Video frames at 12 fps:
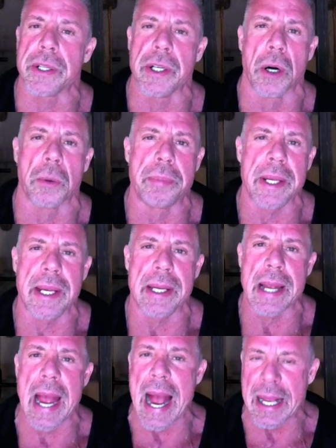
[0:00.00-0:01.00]
you'll be
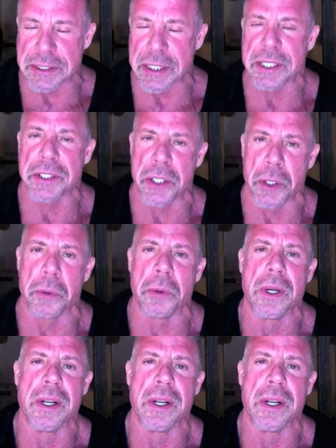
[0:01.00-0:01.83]
asked to